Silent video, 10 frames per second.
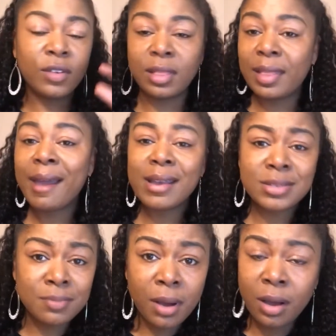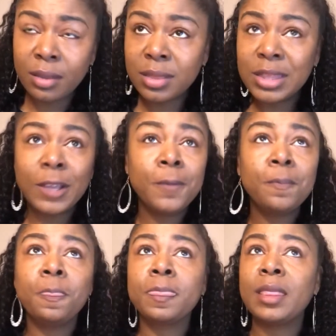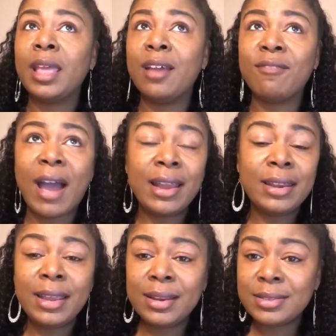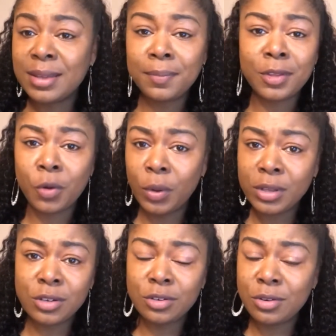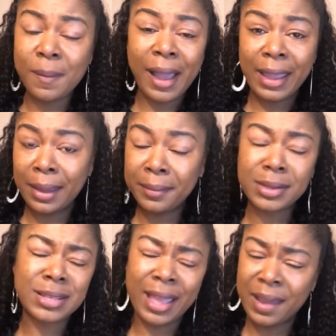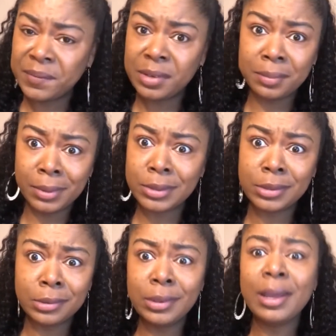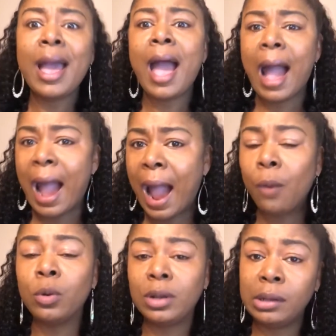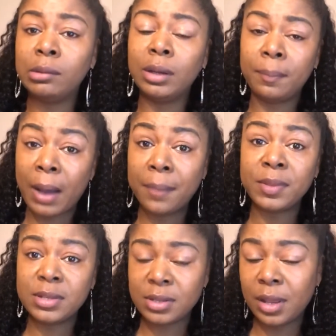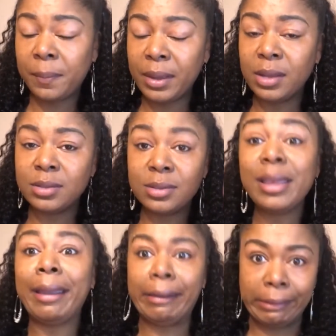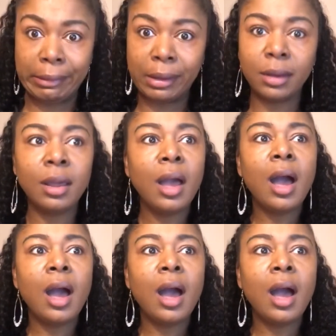For the last month, if I needed something quick to do to my hair because I haven't done much to it, I would literally pop these clip-ins in.